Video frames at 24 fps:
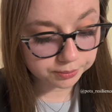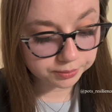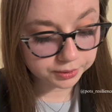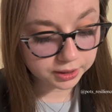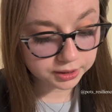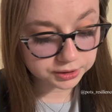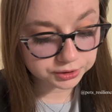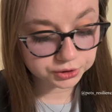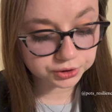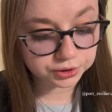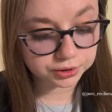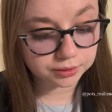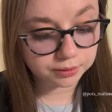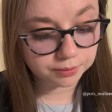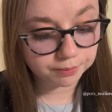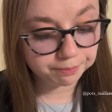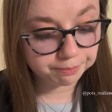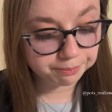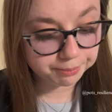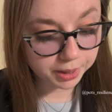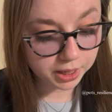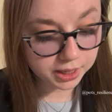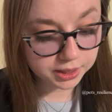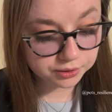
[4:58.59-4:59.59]
pressure,
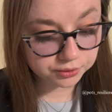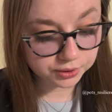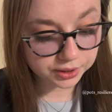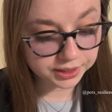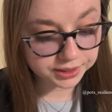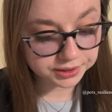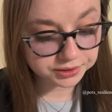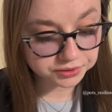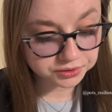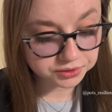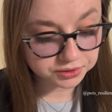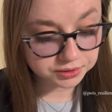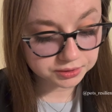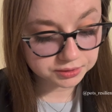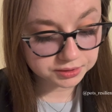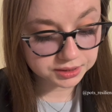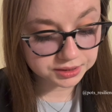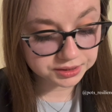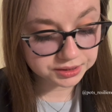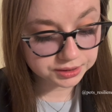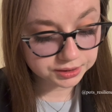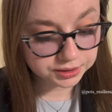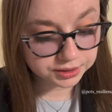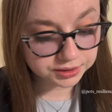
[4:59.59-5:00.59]
migraines,
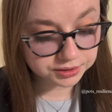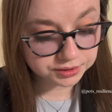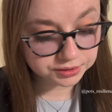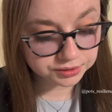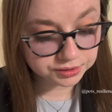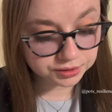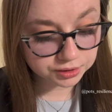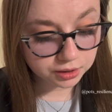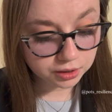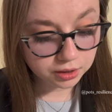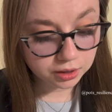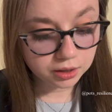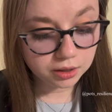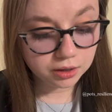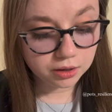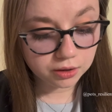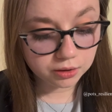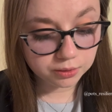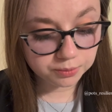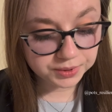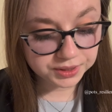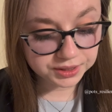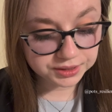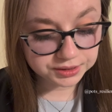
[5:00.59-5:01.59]
dizziness,
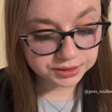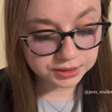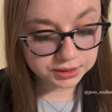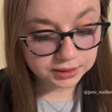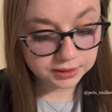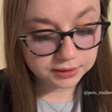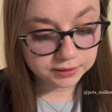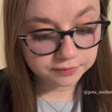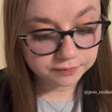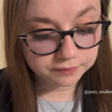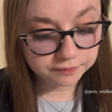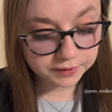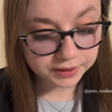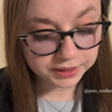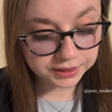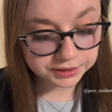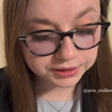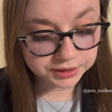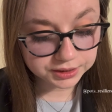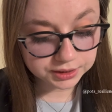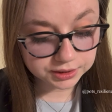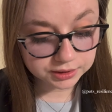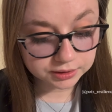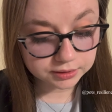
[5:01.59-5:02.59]
obesity,
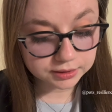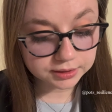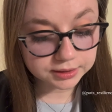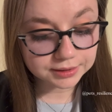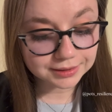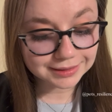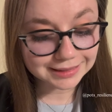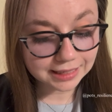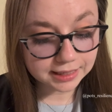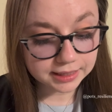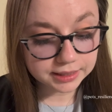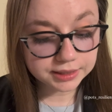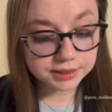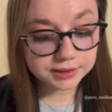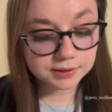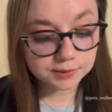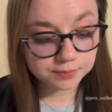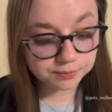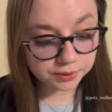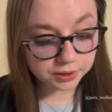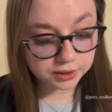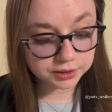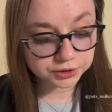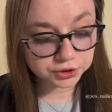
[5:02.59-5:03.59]
fainting, anxiety,
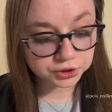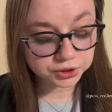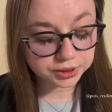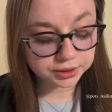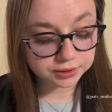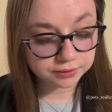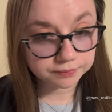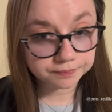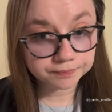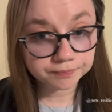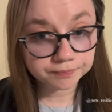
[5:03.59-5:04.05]
depression,